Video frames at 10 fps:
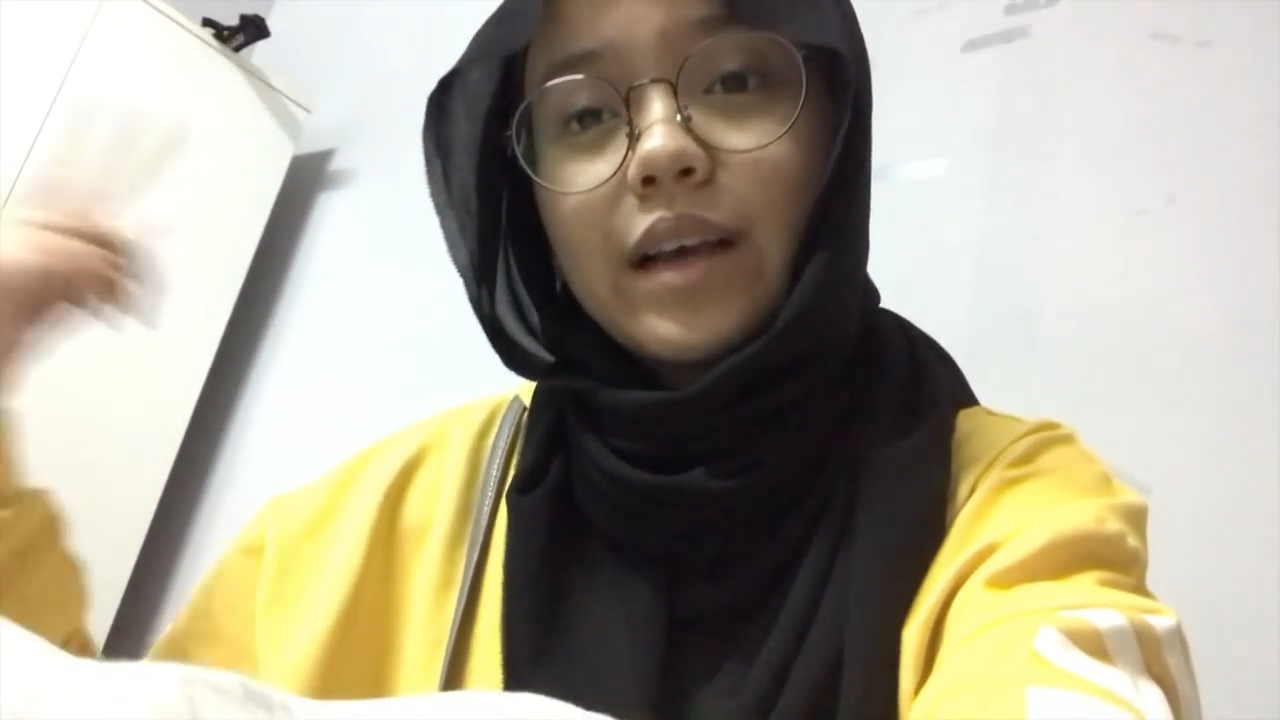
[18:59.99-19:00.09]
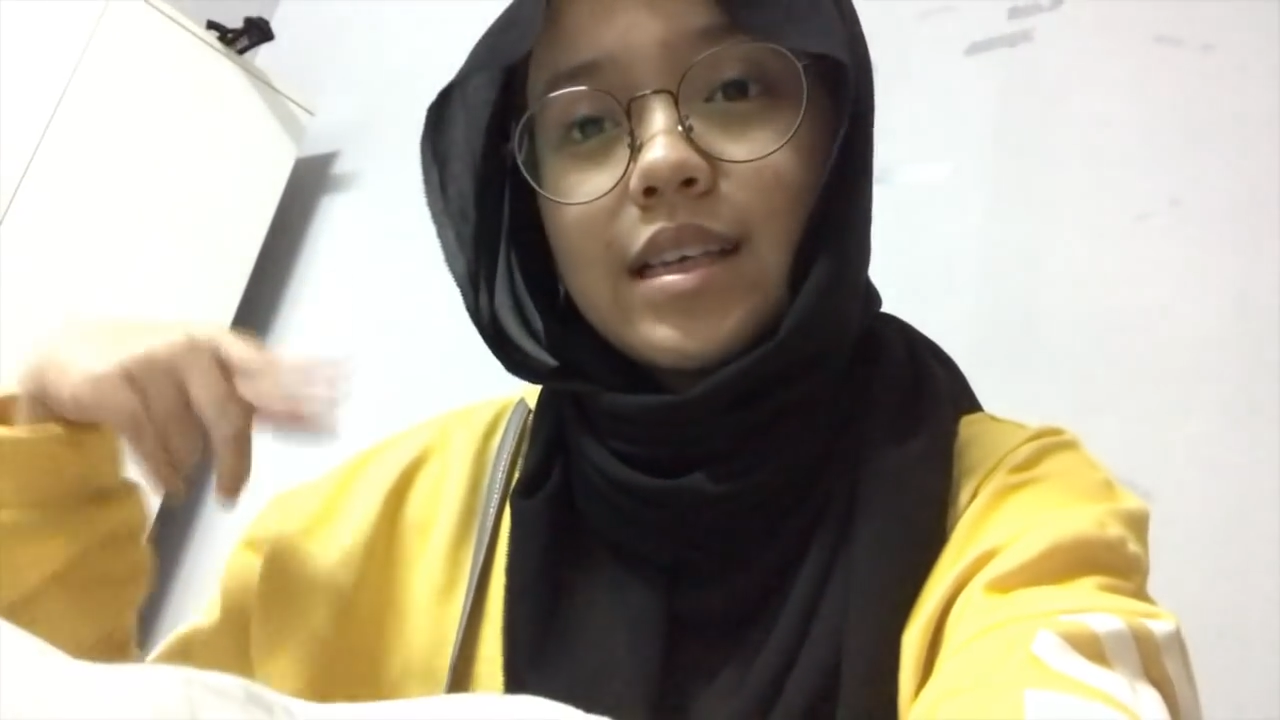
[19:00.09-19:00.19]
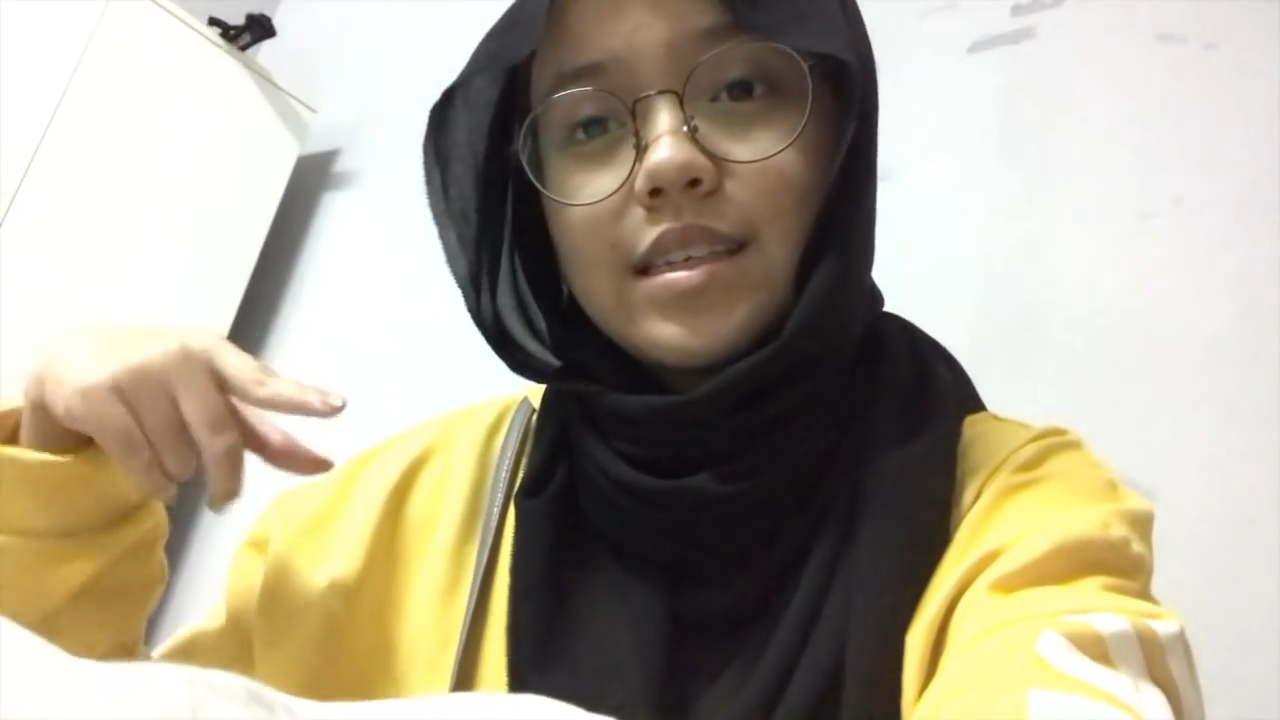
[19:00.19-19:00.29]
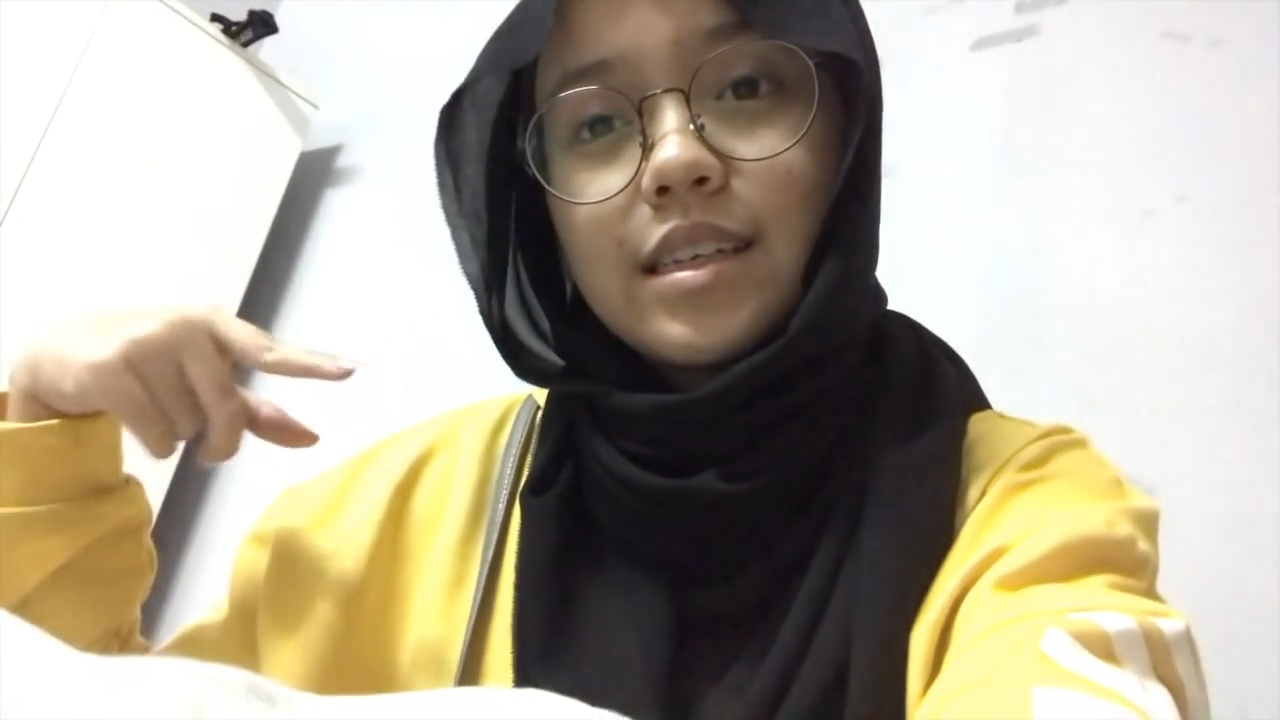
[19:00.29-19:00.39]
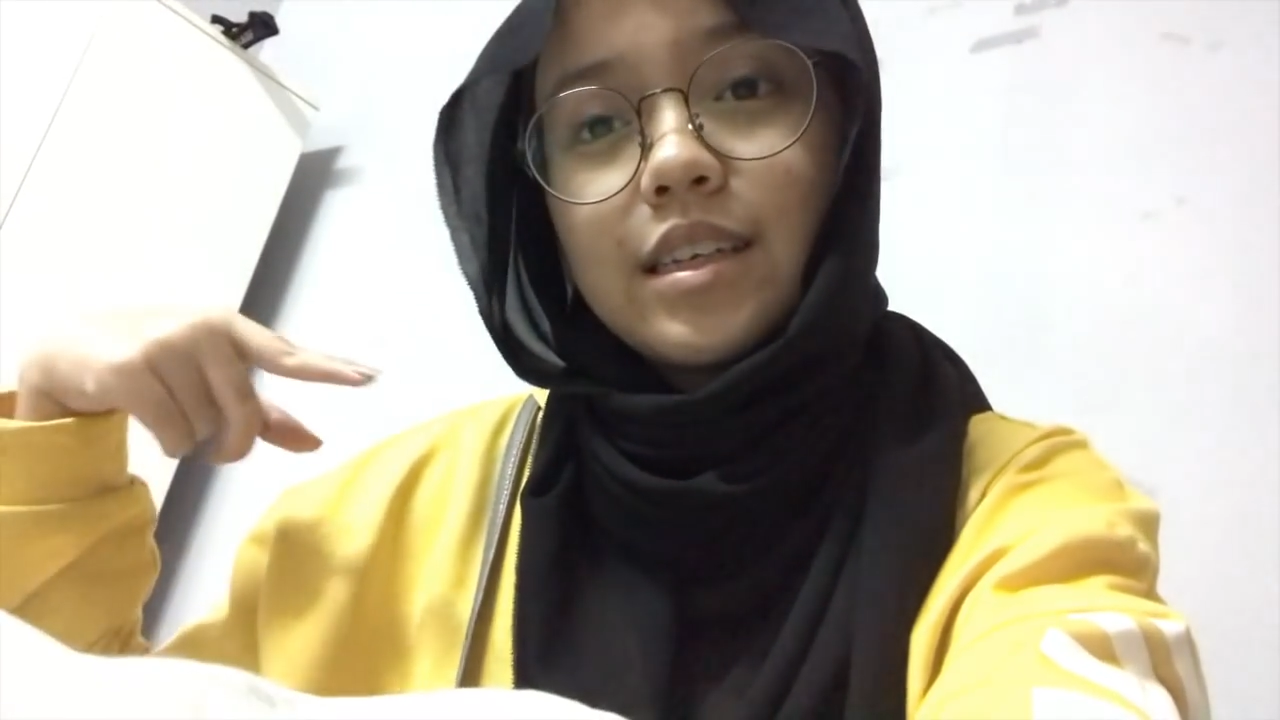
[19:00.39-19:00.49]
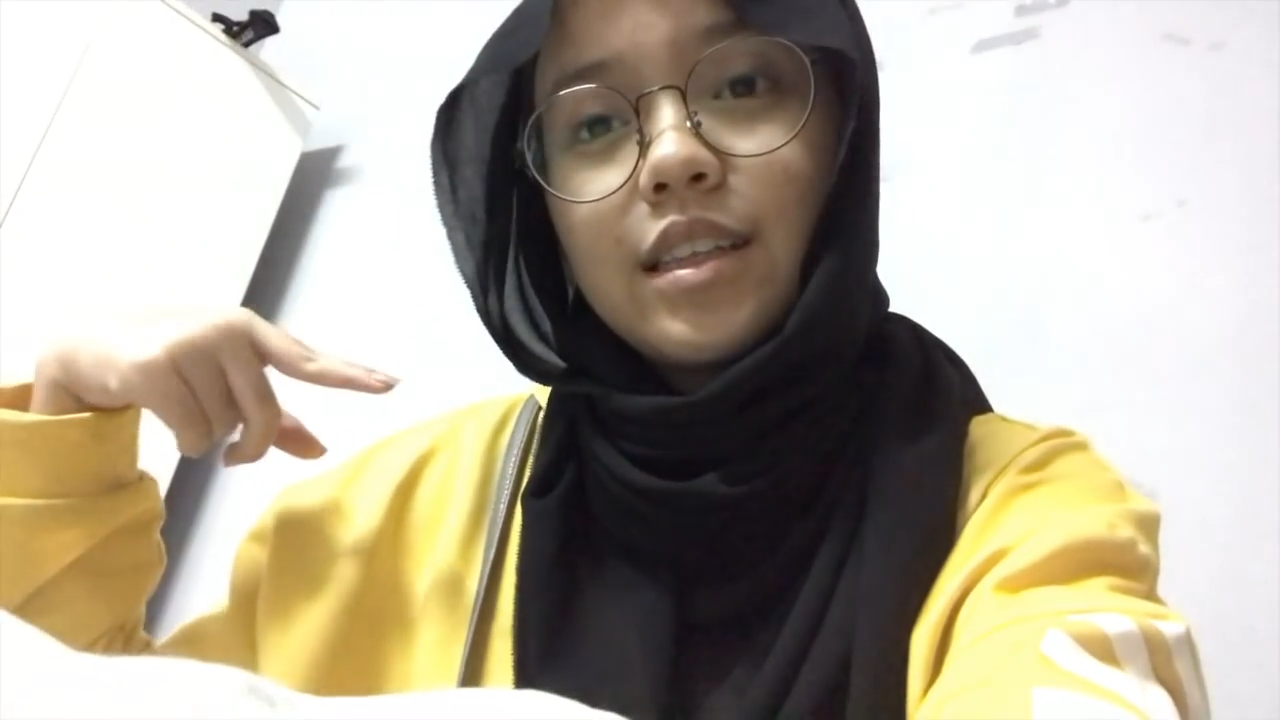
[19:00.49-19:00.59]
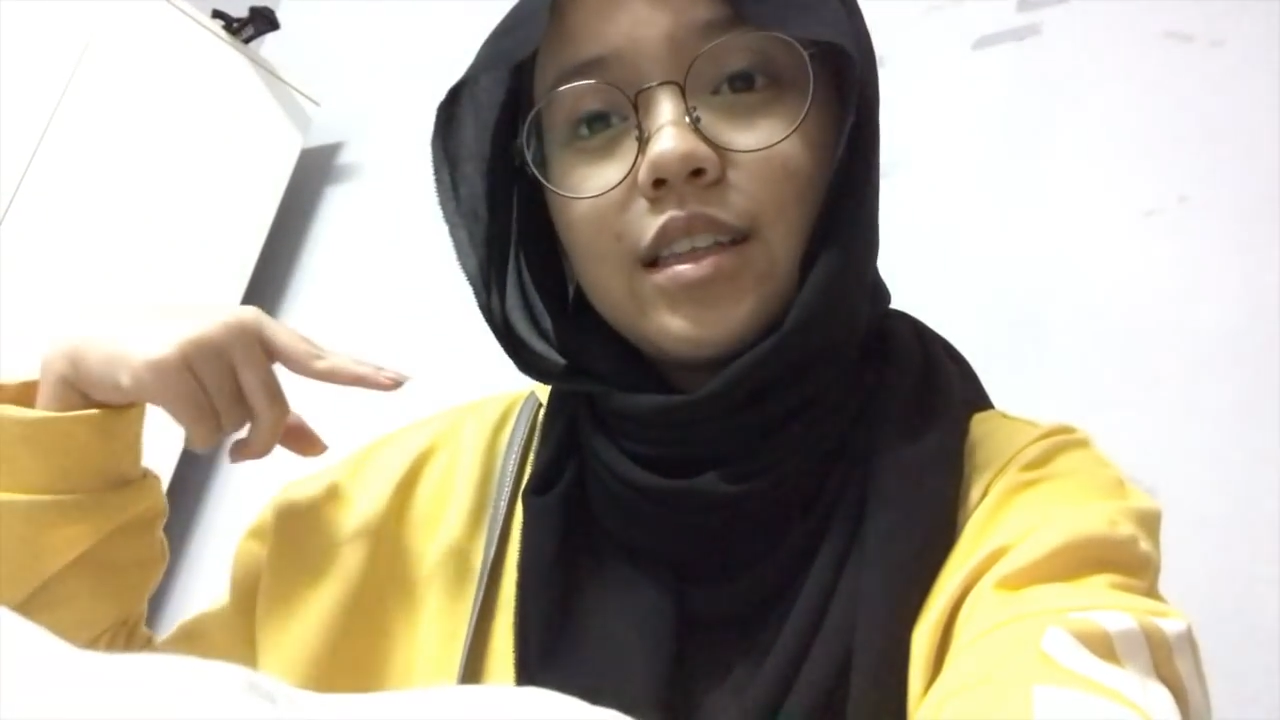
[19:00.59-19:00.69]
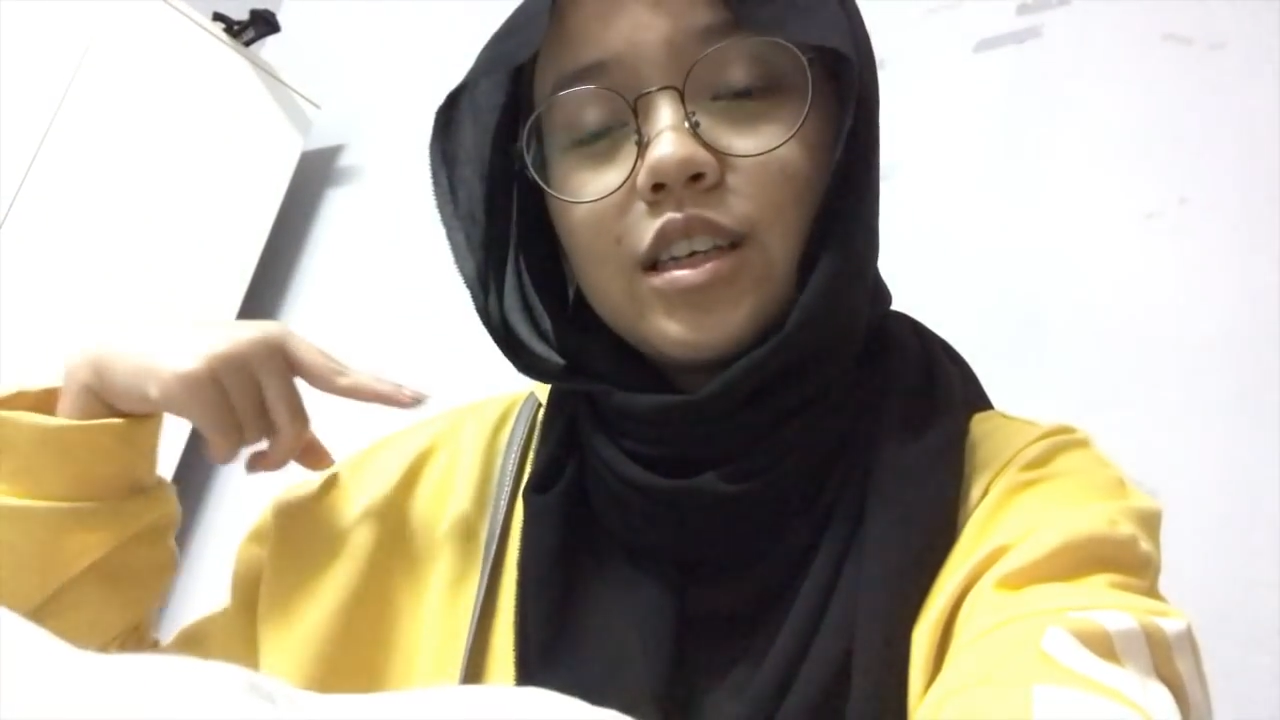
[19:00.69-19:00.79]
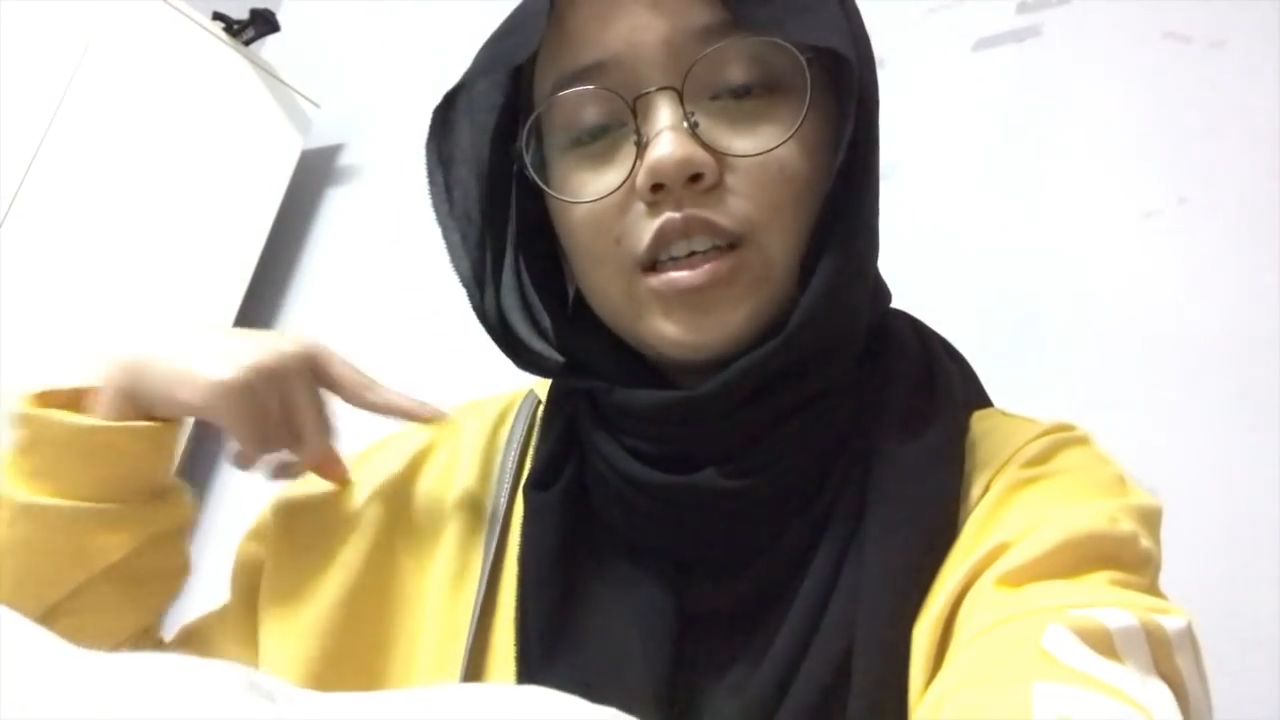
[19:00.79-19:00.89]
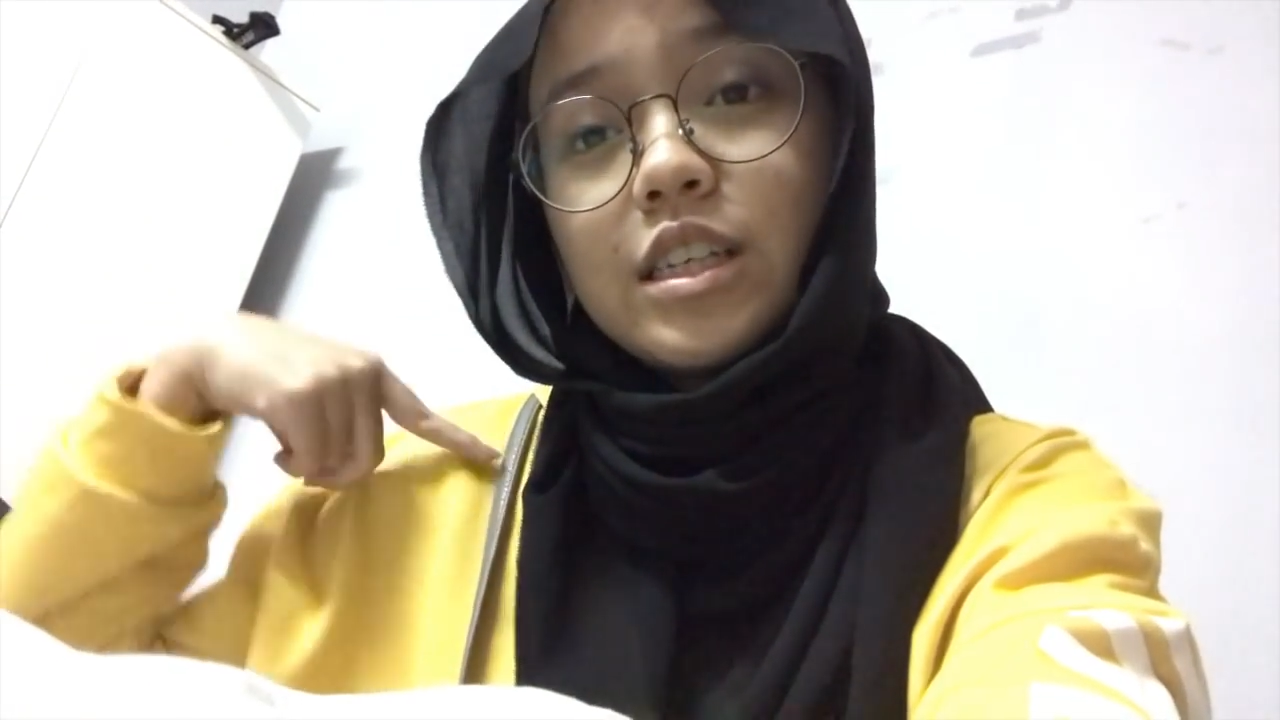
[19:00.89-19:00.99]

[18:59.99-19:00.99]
cousin.